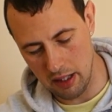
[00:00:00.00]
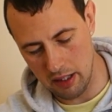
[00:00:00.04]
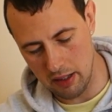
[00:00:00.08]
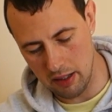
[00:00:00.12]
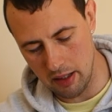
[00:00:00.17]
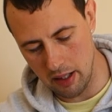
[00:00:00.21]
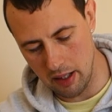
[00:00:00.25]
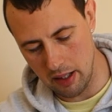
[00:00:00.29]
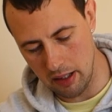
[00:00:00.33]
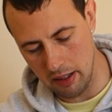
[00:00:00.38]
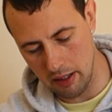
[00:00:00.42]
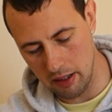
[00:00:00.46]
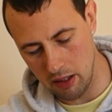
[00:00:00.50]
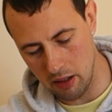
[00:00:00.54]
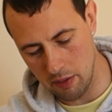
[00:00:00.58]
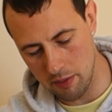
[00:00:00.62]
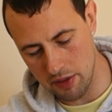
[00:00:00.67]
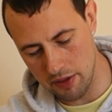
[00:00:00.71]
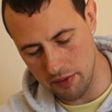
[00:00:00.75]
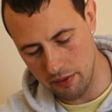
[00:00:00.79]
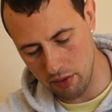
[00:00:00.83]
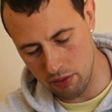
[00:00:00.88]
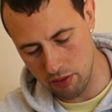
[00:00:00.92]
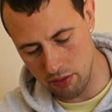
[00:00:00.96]
really comes
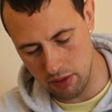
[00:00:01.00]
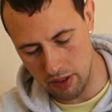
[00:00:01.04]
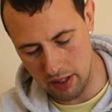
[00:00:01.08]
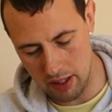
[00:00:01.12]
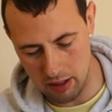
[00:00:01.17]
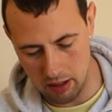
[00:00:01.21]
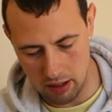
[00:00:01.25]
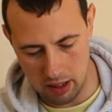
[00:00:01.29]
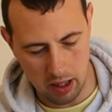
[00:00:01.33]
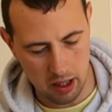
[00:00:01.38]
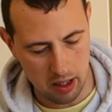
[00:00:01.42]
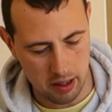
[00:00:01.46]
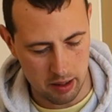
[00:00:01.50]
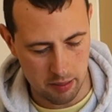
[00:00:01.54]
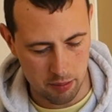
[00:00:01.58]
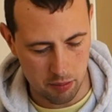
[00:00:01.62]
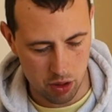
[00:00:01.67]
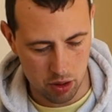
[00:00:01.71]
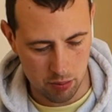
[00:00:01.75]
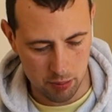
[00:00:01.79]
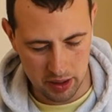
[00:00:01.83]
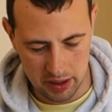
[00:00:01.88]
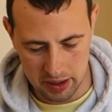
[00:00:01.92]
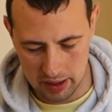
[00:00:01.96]
through at the
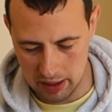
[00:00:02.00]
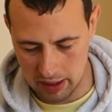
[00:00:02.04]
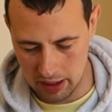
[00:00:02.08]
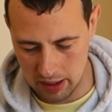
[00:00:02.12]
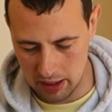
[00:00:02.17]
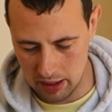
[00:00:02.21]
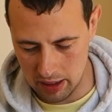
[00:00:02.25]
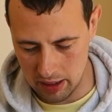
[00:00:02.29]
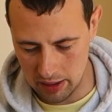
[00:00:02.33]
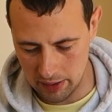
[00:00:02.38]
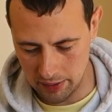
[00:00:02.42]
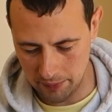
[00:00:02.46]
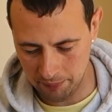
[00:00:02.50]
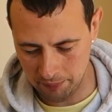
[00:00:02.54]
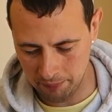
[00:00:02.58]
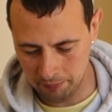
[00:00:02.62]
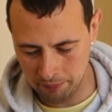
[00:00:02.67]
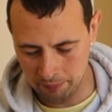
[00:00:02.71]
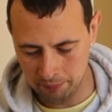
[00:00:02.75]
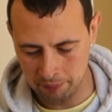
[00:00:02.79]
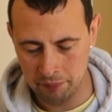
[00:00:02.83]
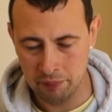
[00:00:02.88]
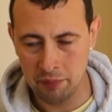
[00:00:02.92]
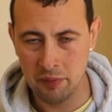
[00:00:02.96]
moment.
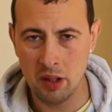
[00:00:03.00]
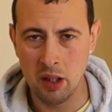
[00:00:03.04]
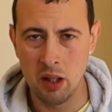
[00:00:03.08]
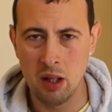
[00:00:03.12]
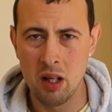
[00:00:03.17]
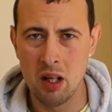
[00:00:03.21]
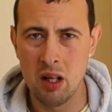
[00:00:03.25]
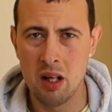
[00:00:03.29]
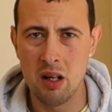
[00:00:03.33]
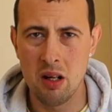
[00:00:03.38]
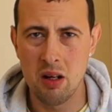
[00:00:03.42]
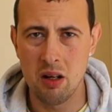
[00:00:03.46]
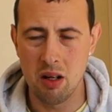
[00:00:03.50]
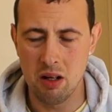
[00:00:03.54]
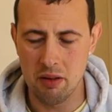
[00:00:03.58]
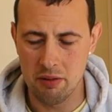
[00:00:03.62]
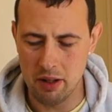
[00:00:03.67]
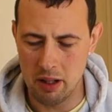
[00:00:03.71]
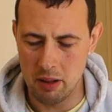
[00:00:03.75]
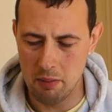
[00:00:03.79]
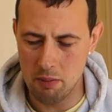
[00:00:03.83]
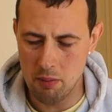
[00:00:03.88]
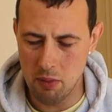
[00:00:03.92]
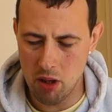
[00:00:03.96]

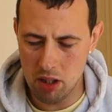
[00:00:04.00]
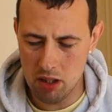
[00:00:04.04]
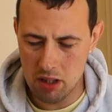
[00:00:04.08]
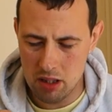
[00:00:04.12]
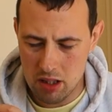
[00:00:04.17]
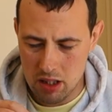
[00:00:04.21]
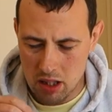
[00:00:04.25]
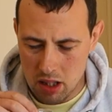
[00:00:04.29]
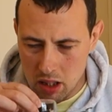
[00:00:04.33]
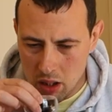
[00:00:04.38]
Nothing much.